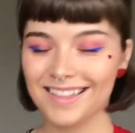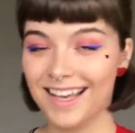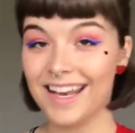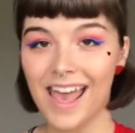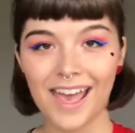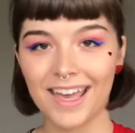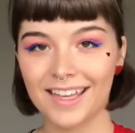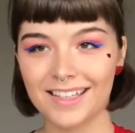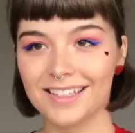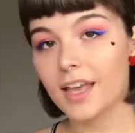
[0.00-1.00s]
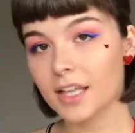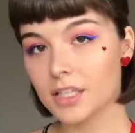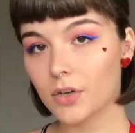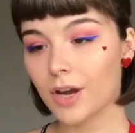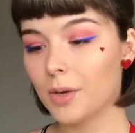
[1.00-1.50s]
an egg.
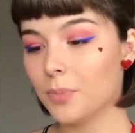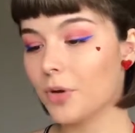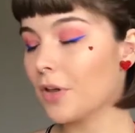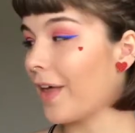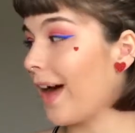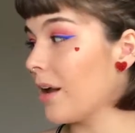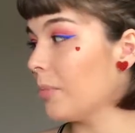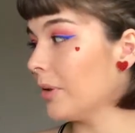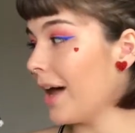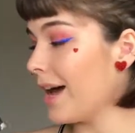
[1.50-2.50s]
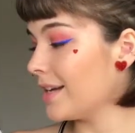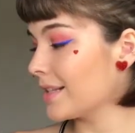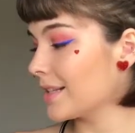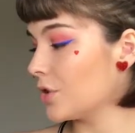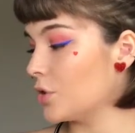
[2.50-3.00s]
It's a great book that
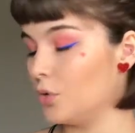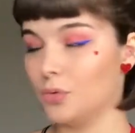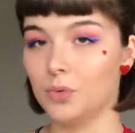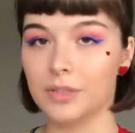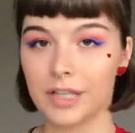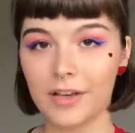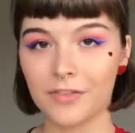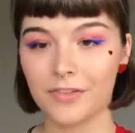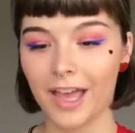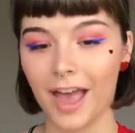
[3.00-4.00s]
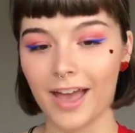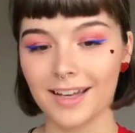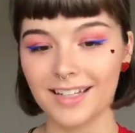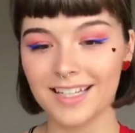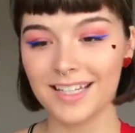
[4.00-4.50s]
applies to life,
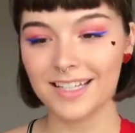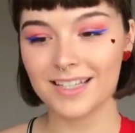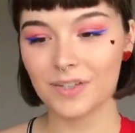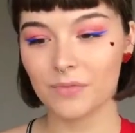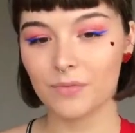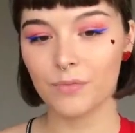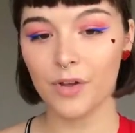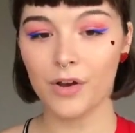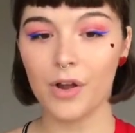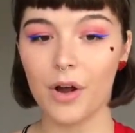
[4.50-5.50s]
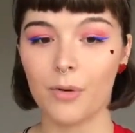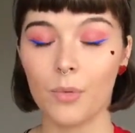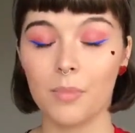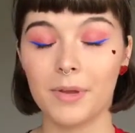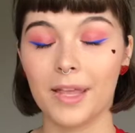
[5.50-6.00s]
and it's very
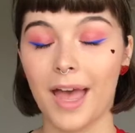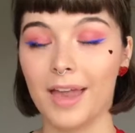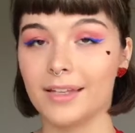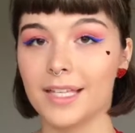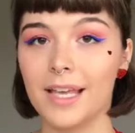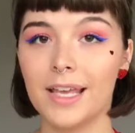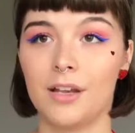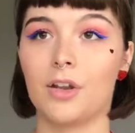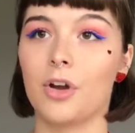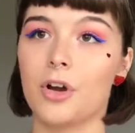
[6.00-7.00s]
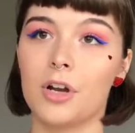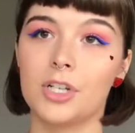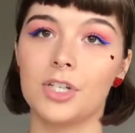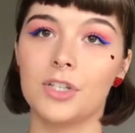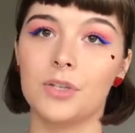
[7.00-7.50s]
heartwarming, and it
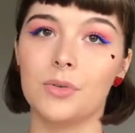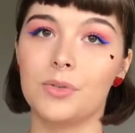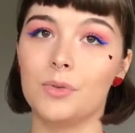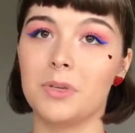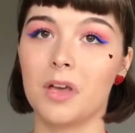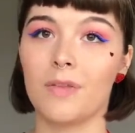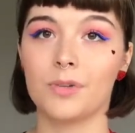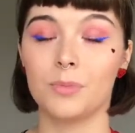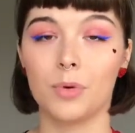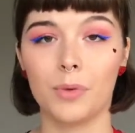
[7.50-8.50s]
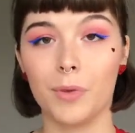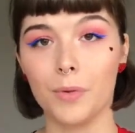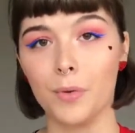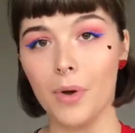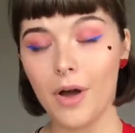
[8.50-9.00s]
encourages you to be comfortable with who
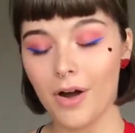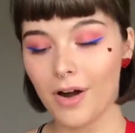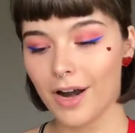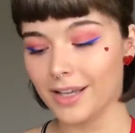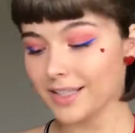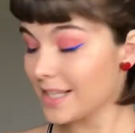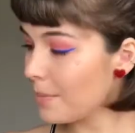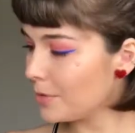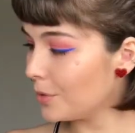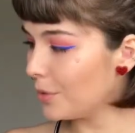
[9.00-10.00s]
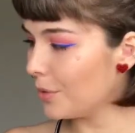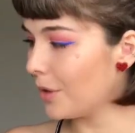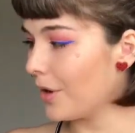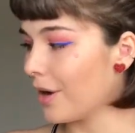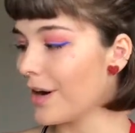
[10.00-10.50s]
you are and accept who you
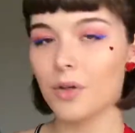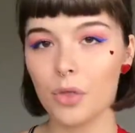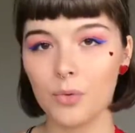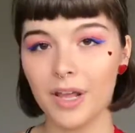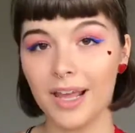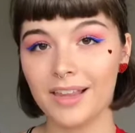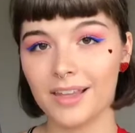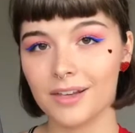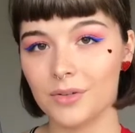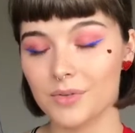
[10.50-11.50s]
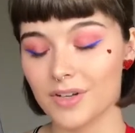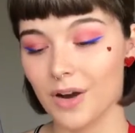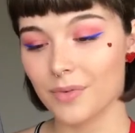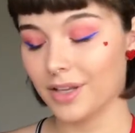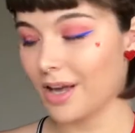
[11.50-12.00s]
are through an alien who's
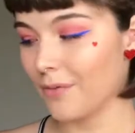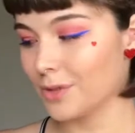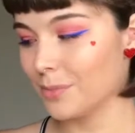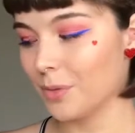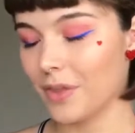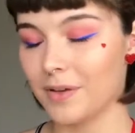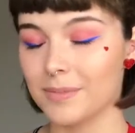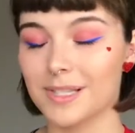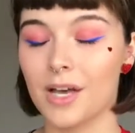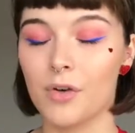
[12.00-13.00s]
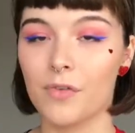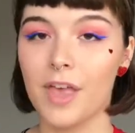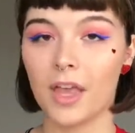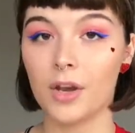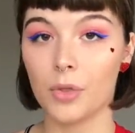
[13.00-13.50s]
not really comfortable with himself
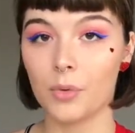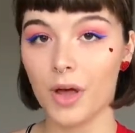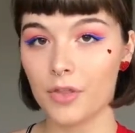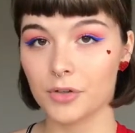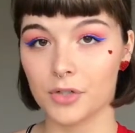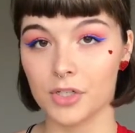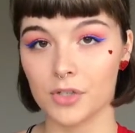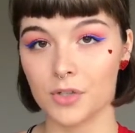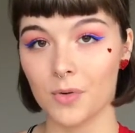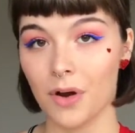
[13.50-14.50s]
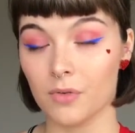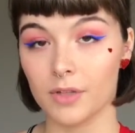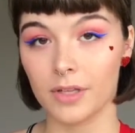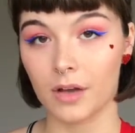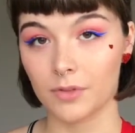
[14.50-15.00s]
and through other creatures who aren't
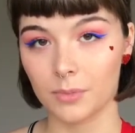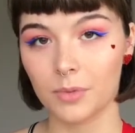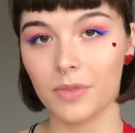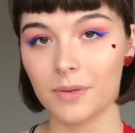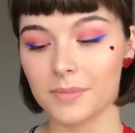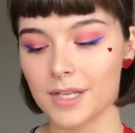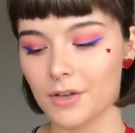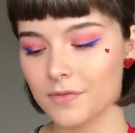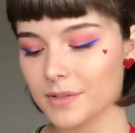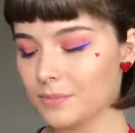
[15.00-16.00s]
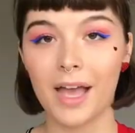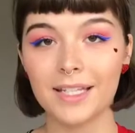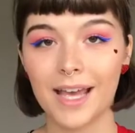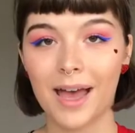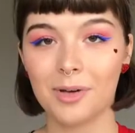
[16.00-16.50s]
really comfortable with themselves. I
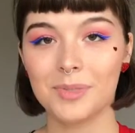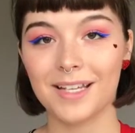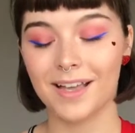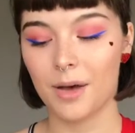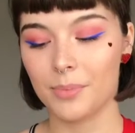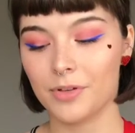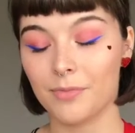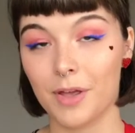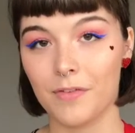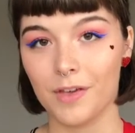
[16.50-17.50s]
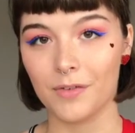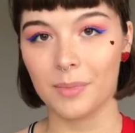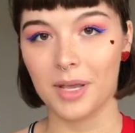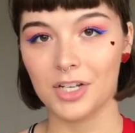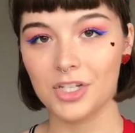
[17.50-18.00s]
tabbed a couple of my
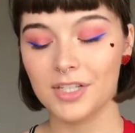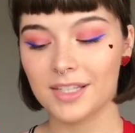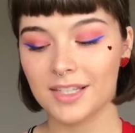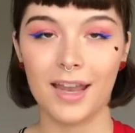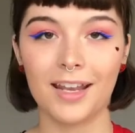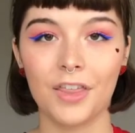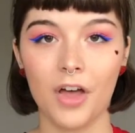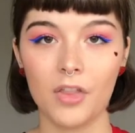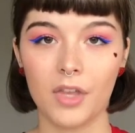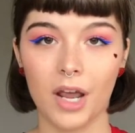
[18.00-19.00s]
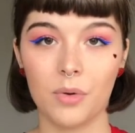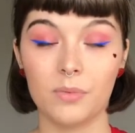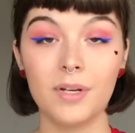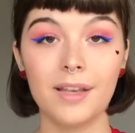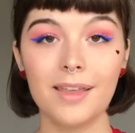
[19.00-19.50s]
favorite pages and I thought that I
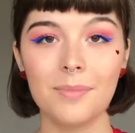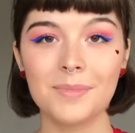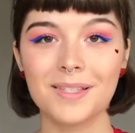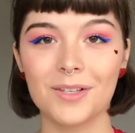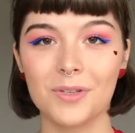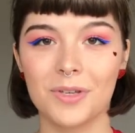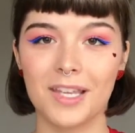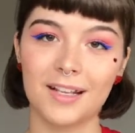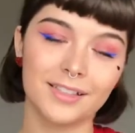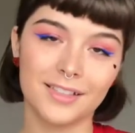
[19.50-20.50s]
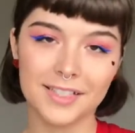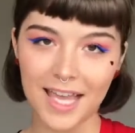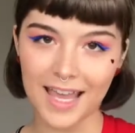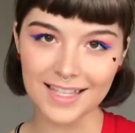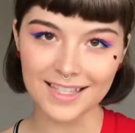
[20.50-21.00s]
would read them so you could get a little
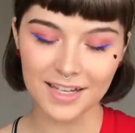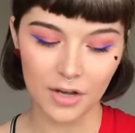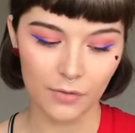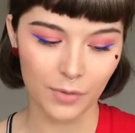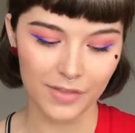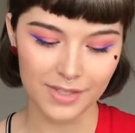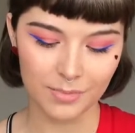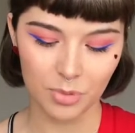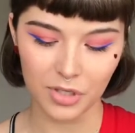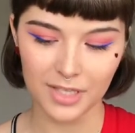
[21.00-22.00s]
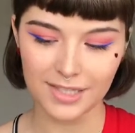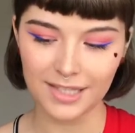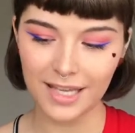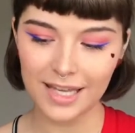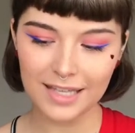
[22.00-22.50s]
taste of what this book is
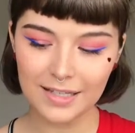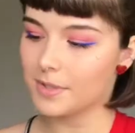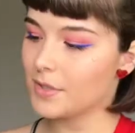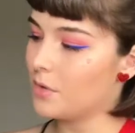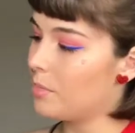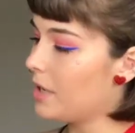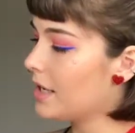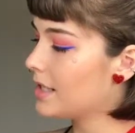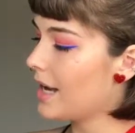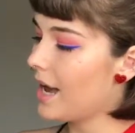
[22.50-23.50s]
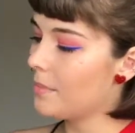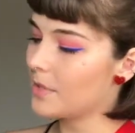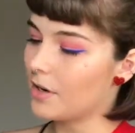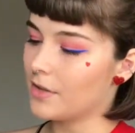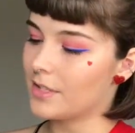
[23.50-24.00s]
like. So the pink tabs
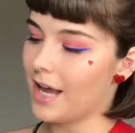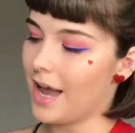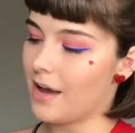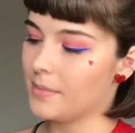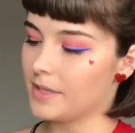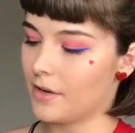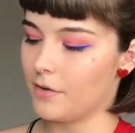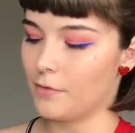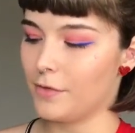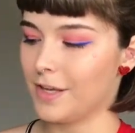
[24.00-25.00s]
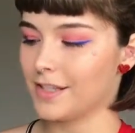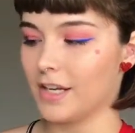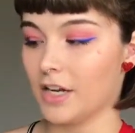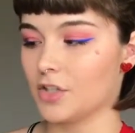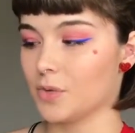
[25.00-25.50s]
are the tabs of things
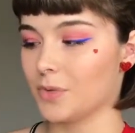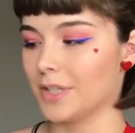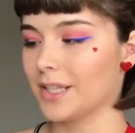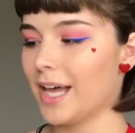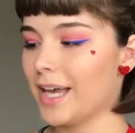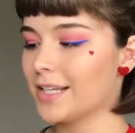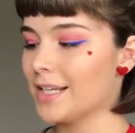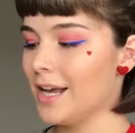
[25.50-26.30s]
that I just really liked,